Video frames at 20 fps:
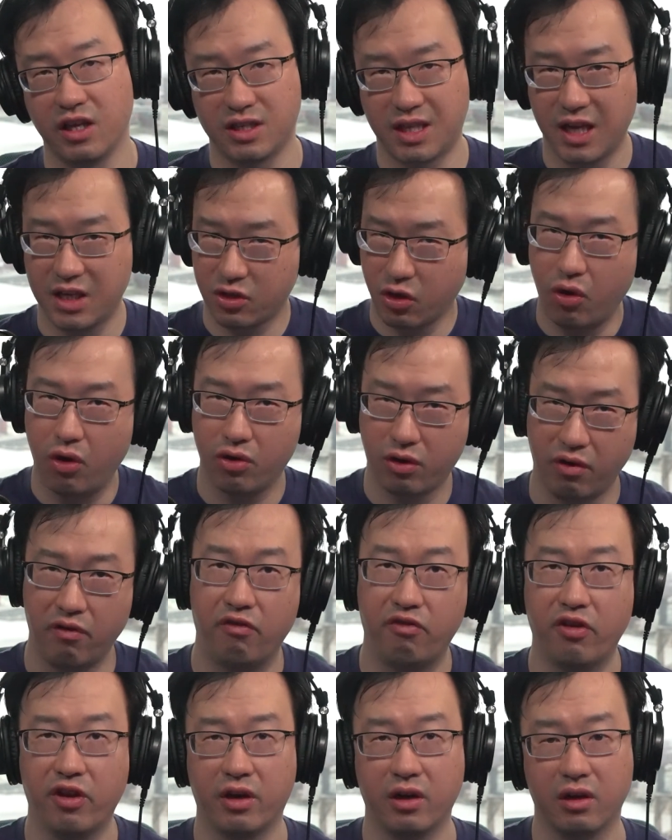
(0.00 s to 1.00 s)
that's all
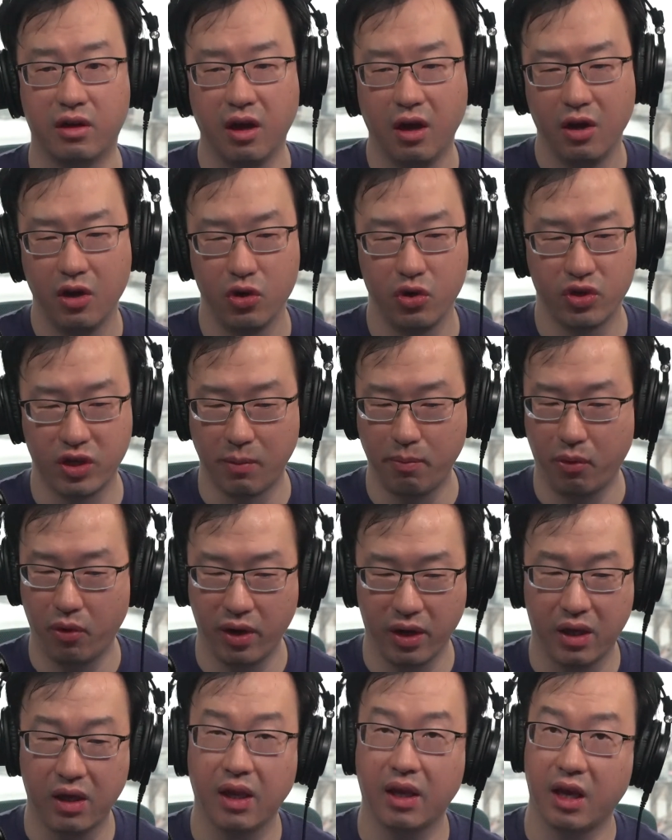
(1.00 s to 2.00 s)
configured using point
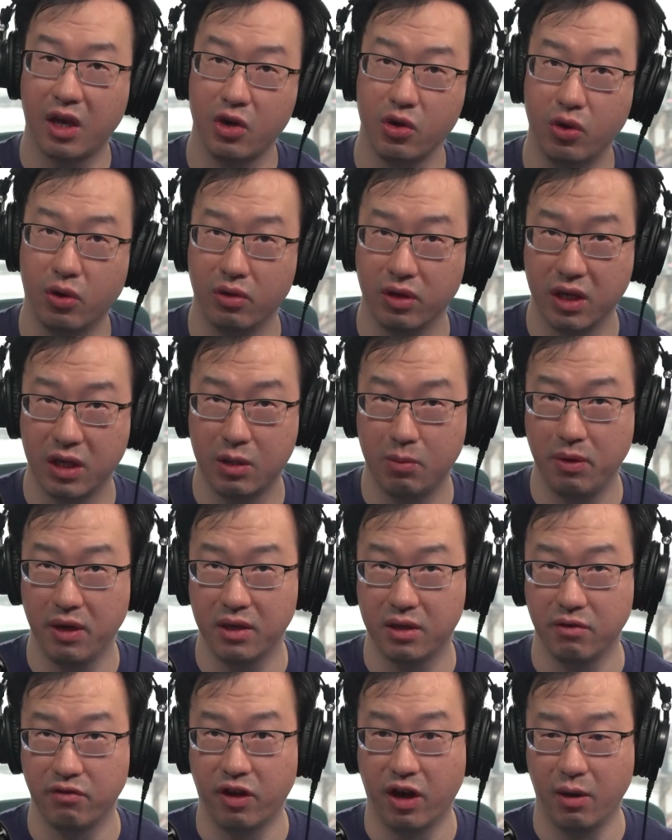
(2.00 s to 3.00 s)
and click, and you don't need to be a
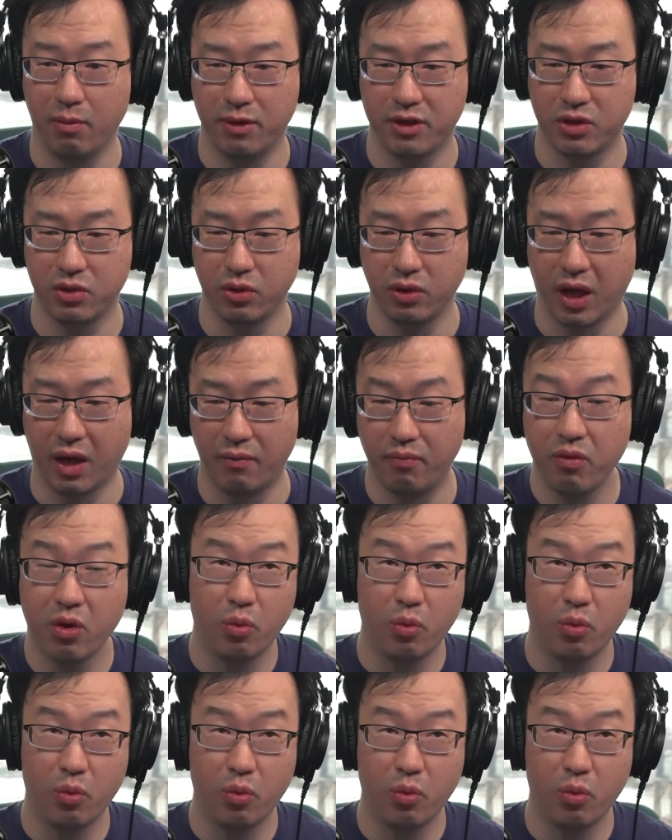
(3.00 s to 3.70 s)
developer to do that.